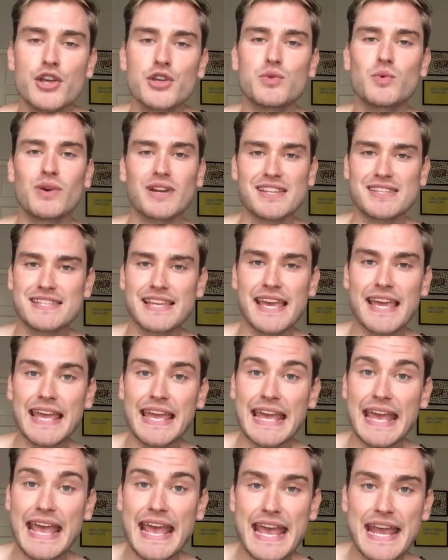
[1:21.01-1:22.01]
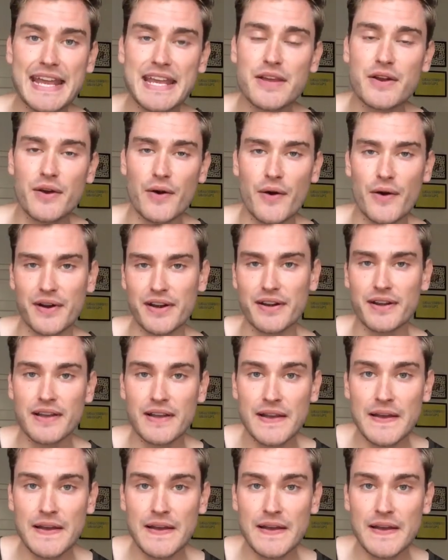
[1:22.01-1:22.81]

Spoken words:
You want to take 80 or